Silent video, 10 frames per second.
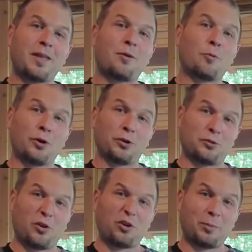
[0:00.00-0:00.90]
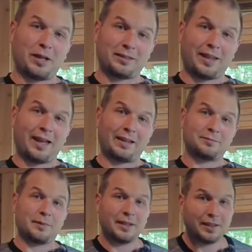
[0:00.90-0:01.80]
We're going to talk about
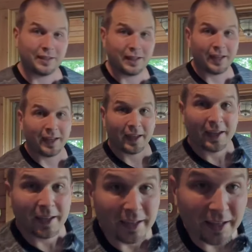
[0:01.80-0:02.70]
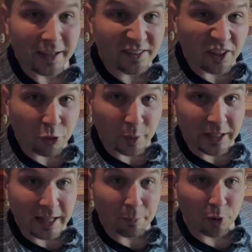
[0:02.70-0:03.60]
that. It's a
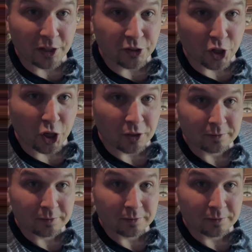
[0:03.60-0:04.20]
3D printer.